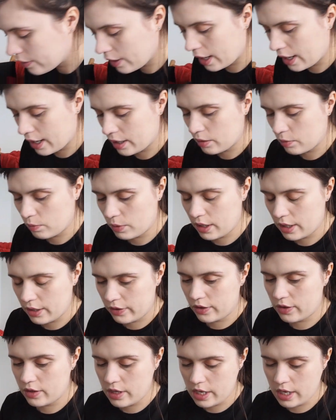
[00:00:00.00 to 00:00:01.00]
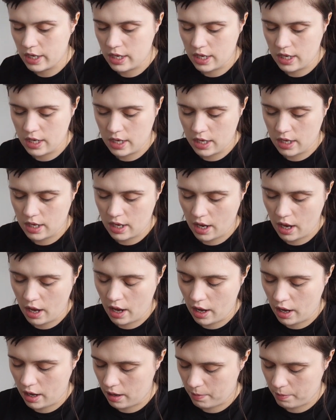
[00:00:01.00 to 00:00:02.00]
than with the
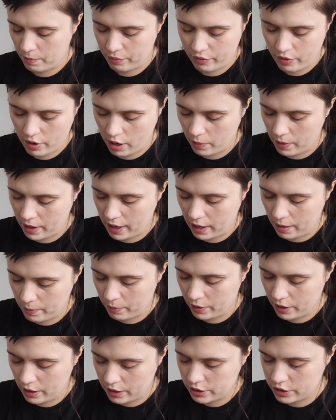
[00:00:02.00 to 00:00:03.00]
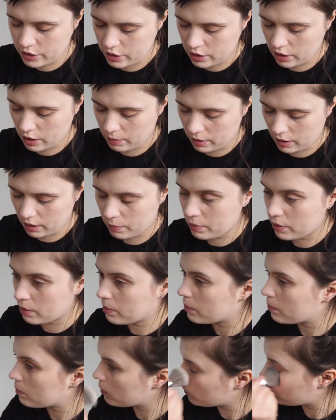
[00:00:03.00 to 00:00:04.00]
Pro Airbrush. I'm gonna put a
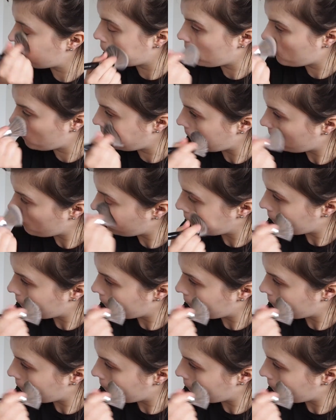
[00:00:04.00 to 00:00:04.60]
bit more on.